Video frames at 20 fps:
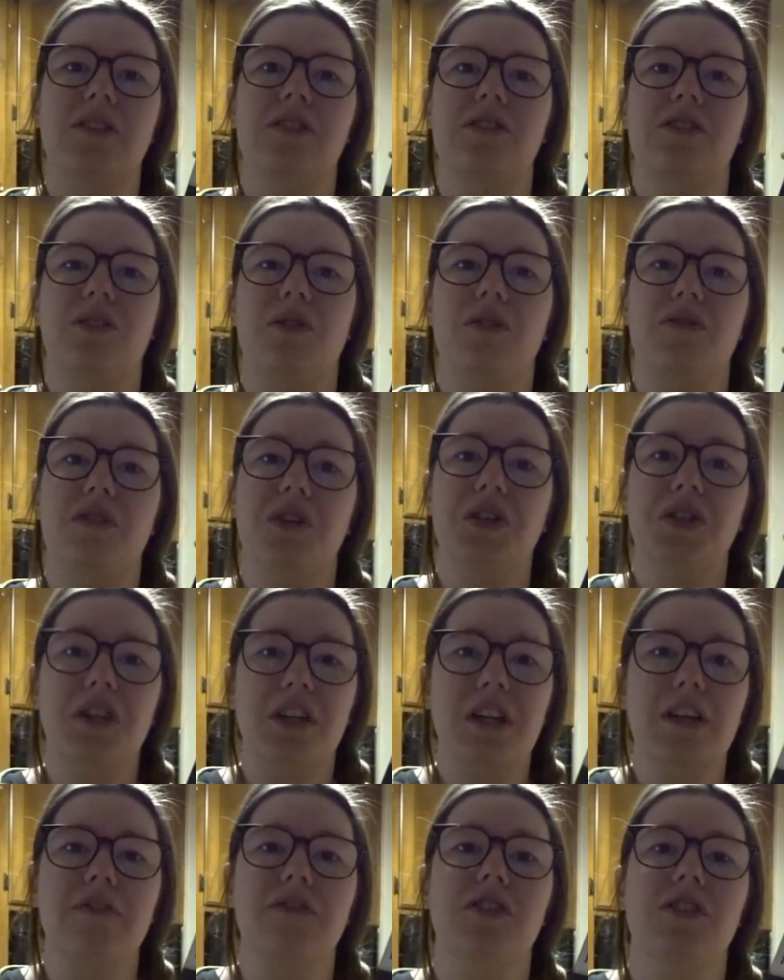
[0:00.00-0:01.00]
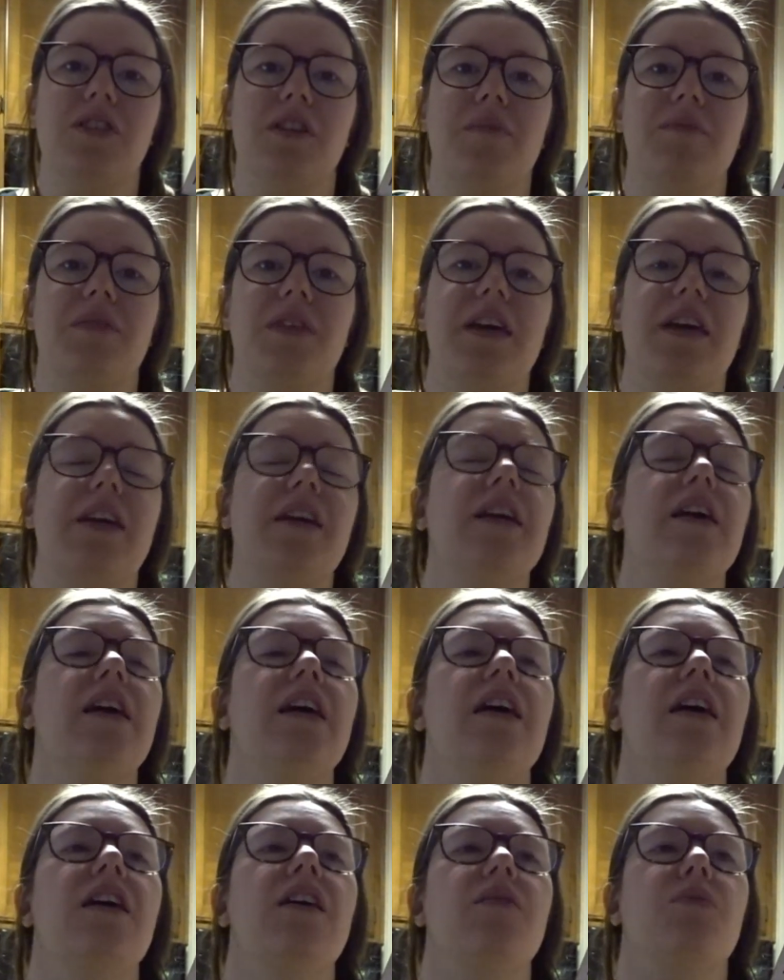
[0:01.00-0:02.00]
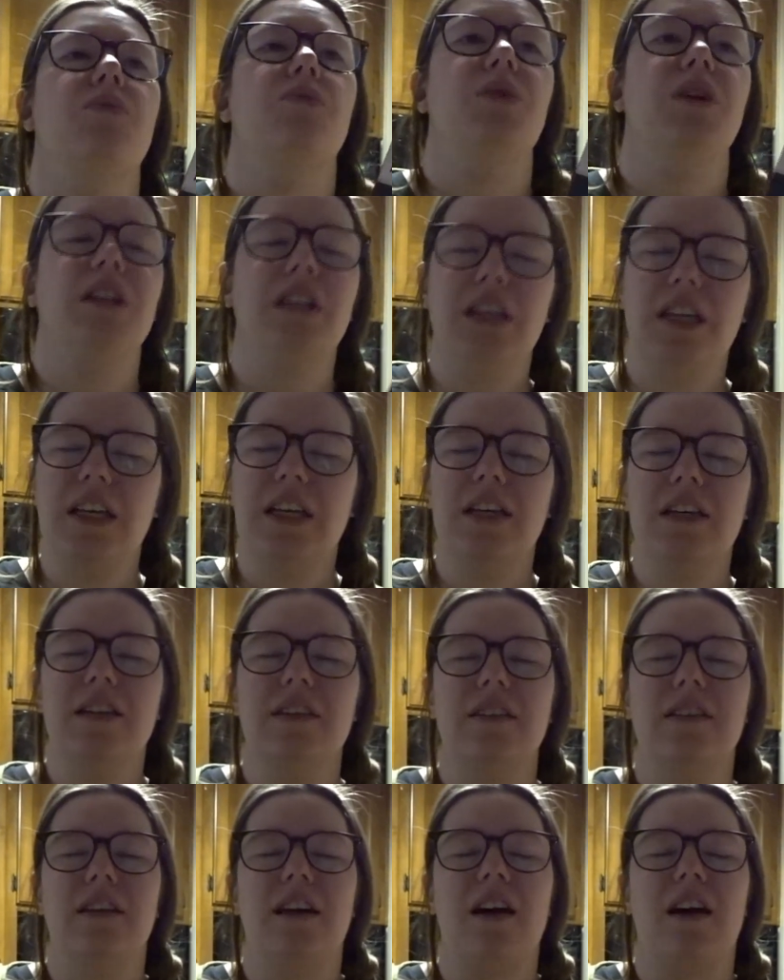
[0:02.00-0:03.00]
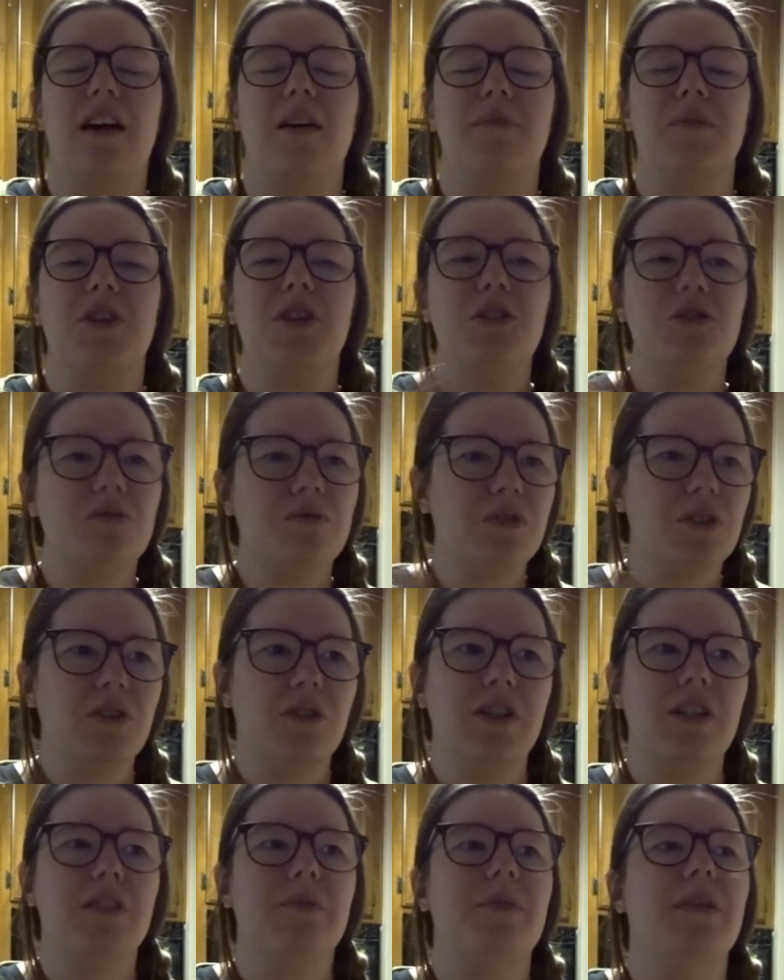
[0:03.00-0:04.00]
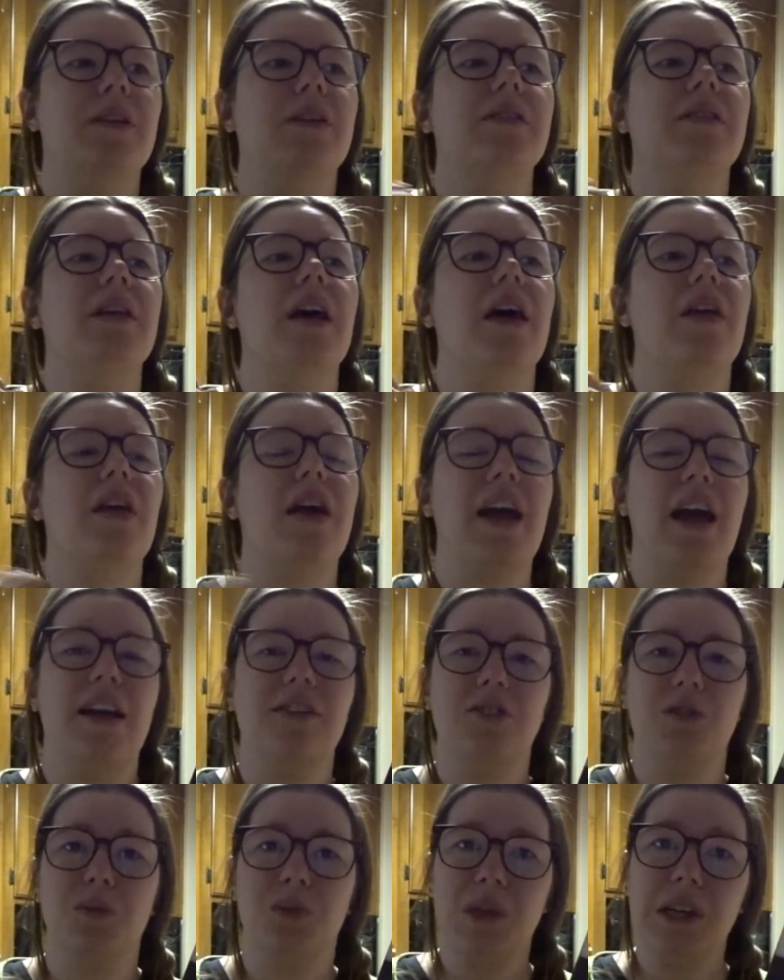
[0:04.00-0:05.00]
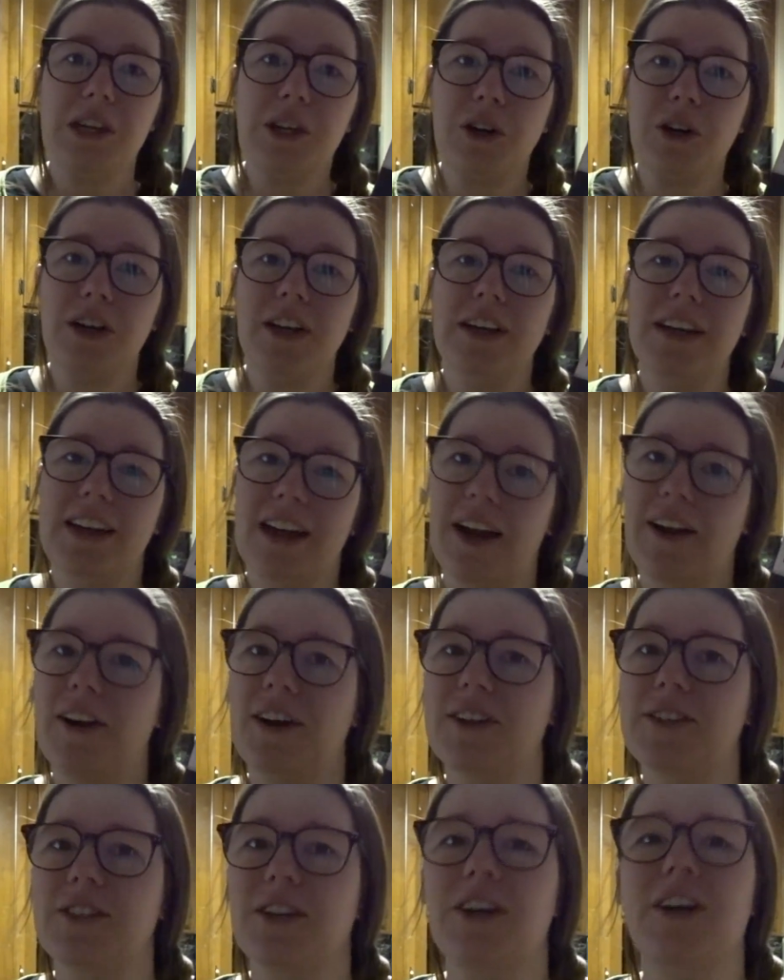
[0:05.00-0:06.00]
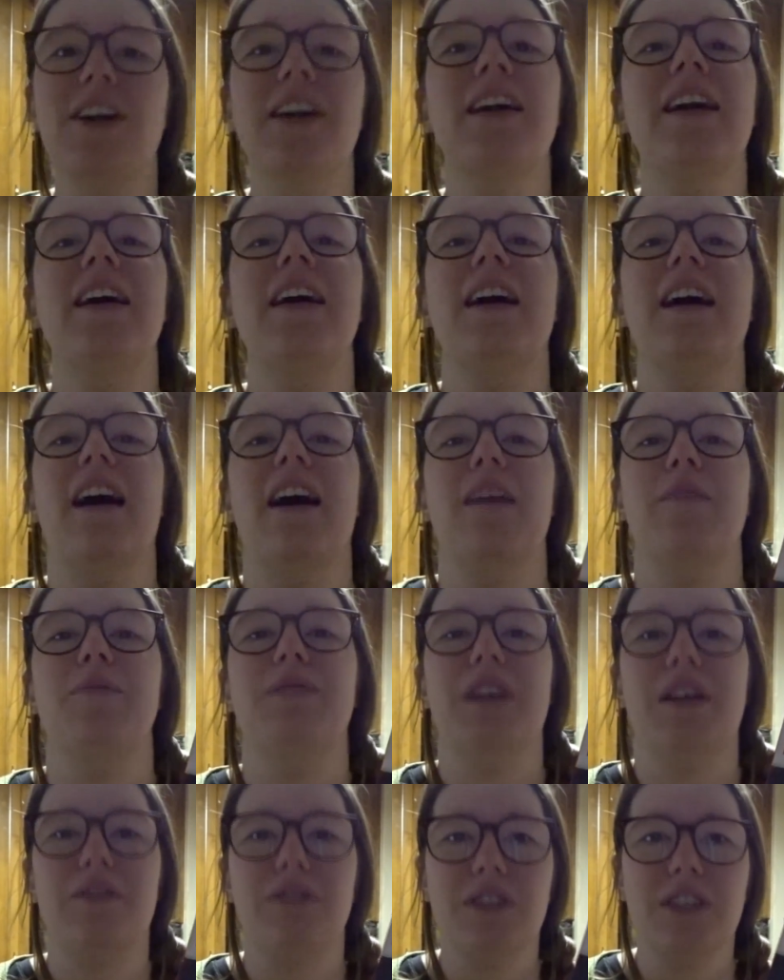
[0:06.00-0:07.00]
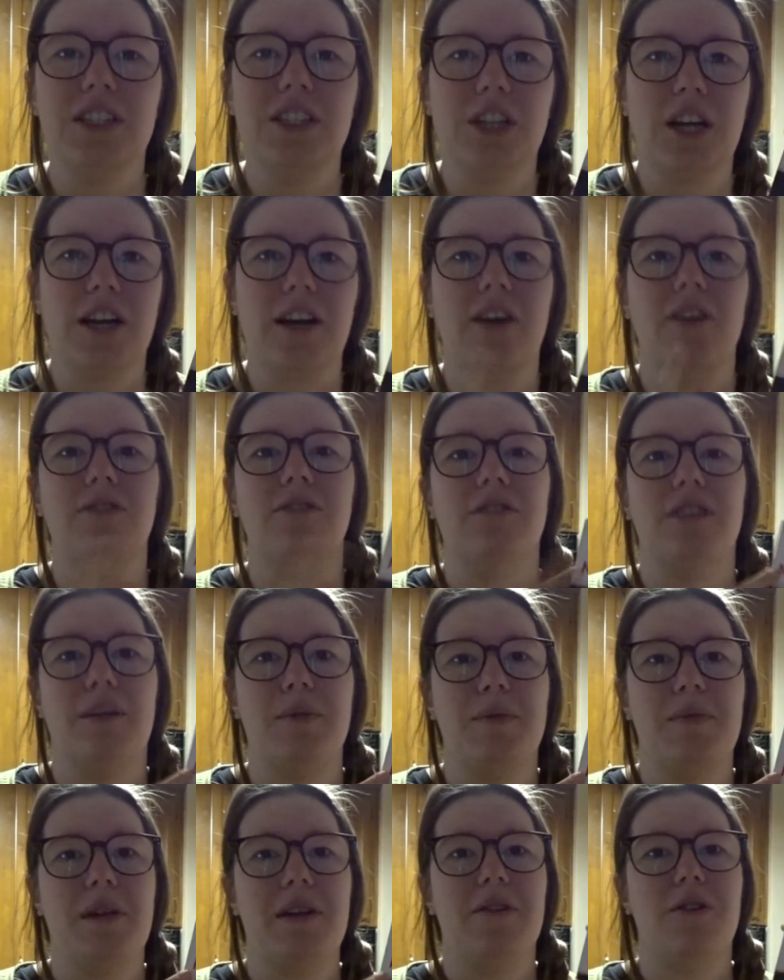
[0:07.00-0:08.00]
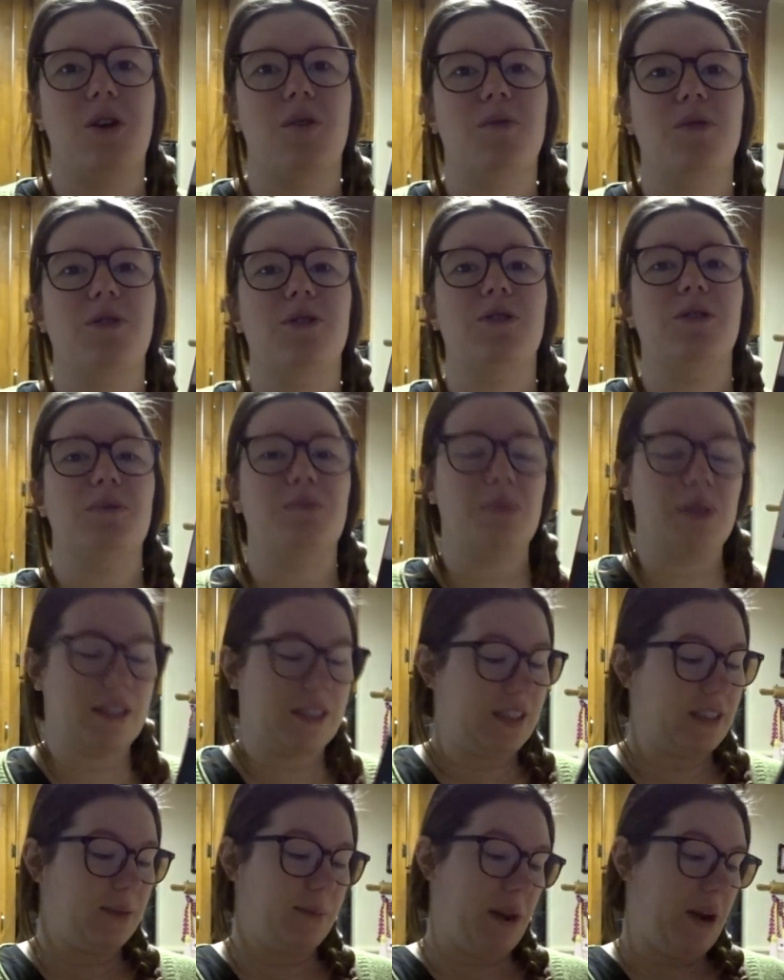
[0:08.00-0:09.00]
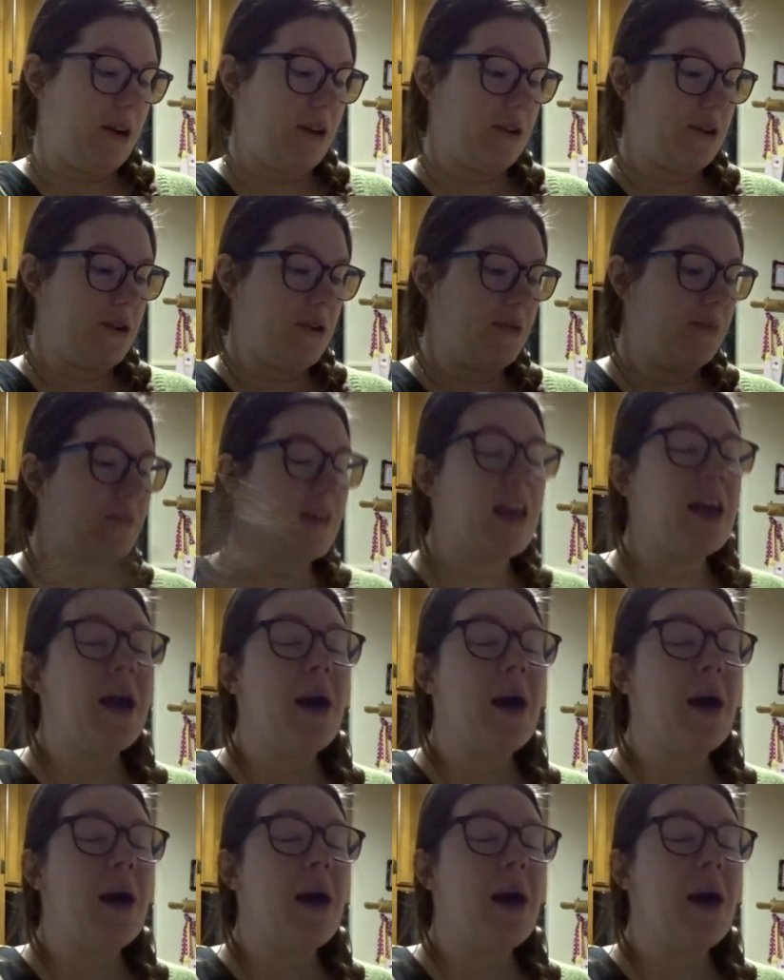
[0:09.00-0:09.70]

So if you're looking for something really um, cute for Christmas that has a recurring character, um, definitely check out Debbie Macomber's Mrs. Miracle.